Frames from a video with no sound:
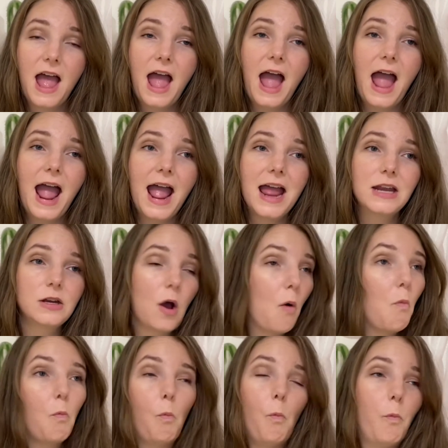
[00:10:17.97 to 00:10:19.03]
And
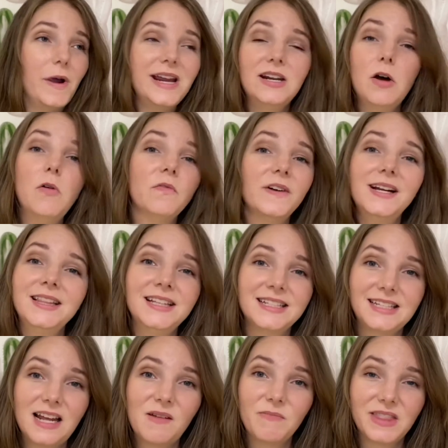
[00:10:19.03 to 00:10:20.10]
we don't read the
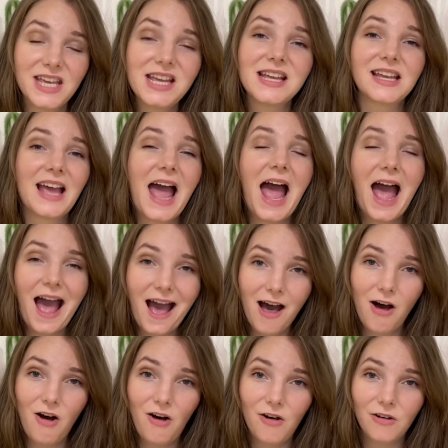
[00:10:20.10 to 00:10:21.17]
same thing at
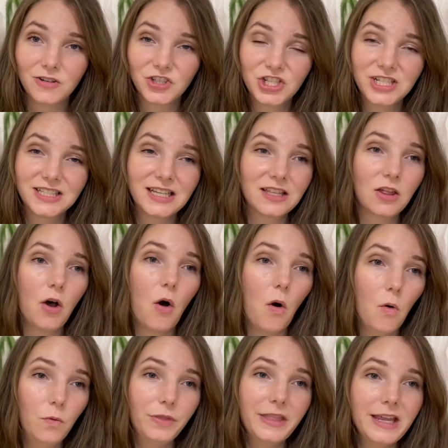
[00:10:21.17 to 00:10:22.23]
all. She's like the
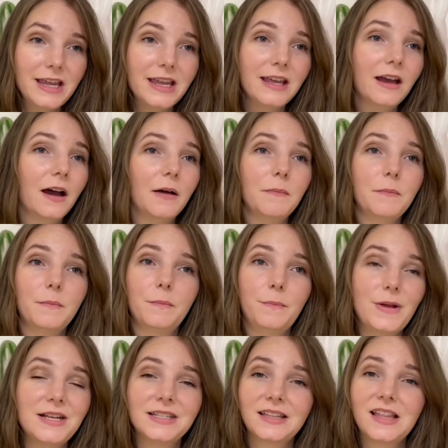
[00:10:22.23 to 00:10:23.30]
only
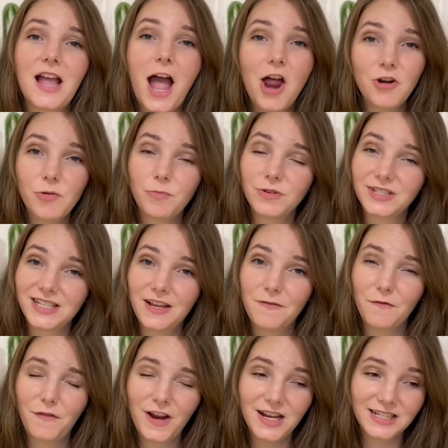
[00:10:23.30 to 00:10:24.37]
basically
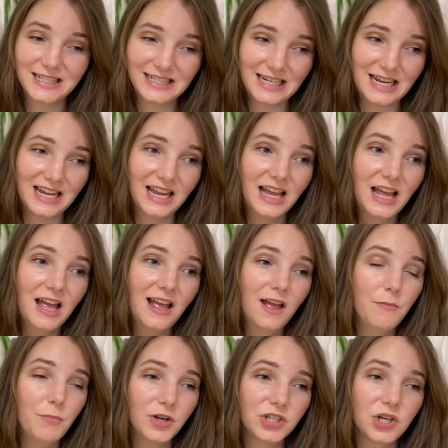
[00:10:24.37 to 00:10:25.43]
100% fantasy
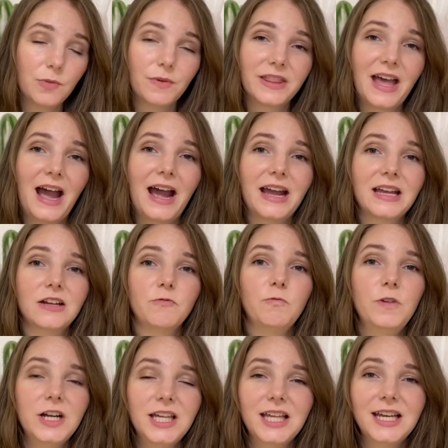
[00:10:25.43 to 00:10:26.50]
booktuber that I
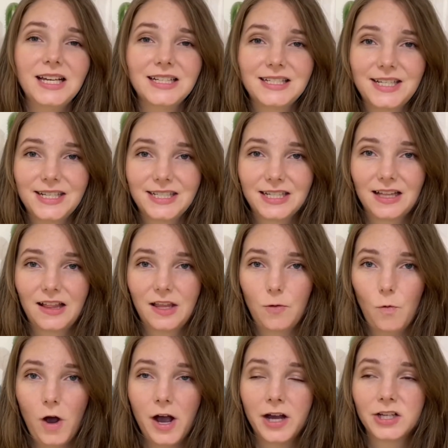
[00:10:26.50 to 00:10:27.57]
really consistently
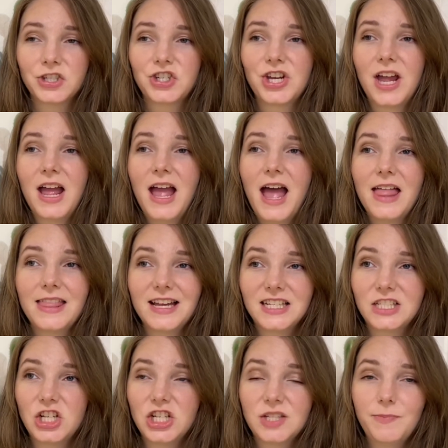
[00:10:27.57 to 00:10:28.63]
watch. And
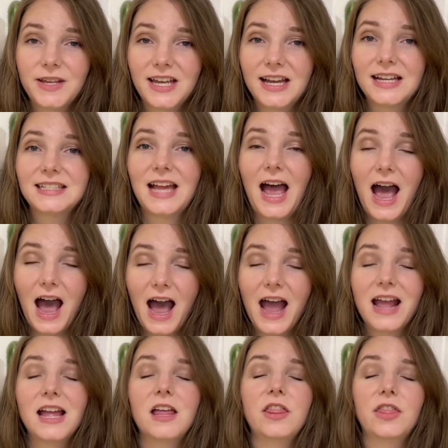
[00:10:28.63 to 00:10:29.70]
that's just because
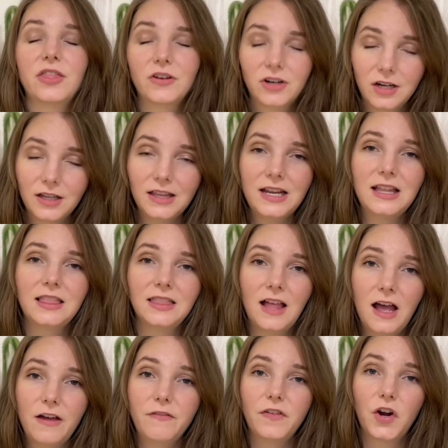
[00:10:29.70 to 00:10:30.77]
I thoroughly
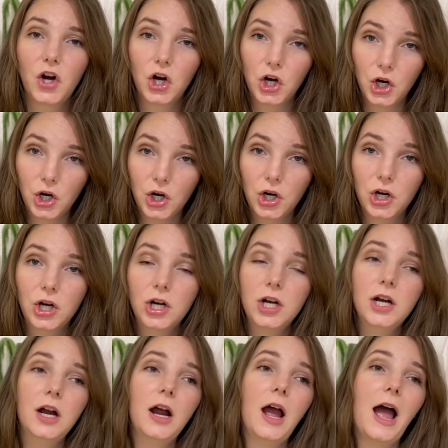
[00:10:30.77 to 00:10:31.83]
love
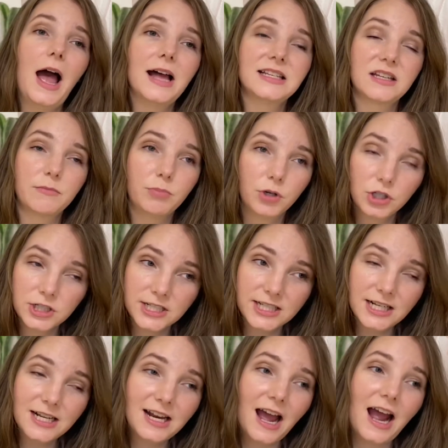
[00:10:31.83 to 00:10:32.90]
her as a
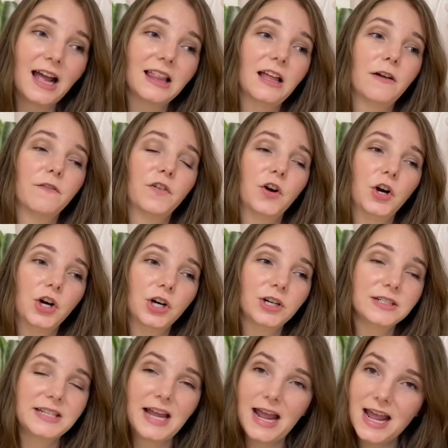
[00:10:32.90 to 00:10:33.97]
person. I love
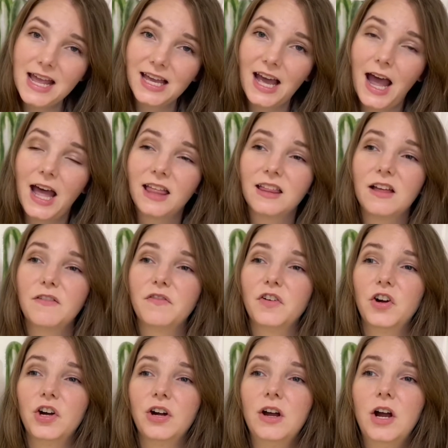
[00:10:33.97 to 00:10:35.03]
her take. I love
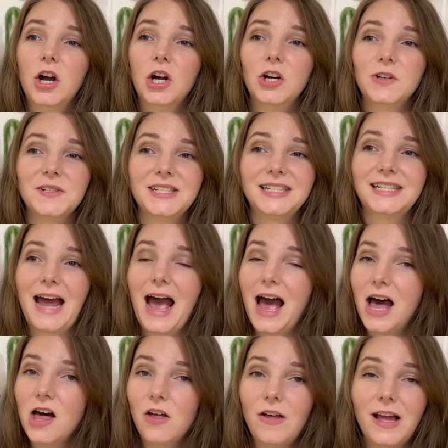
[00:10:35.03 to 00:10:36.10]
her
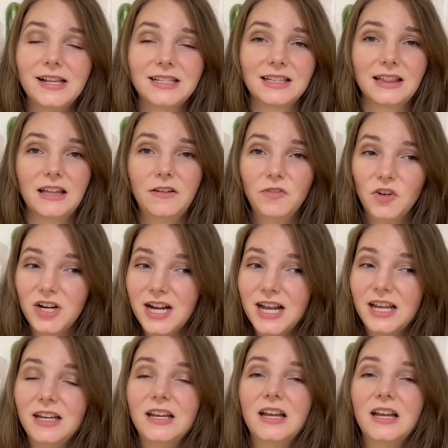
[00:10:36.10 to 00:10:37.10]
style and delivery.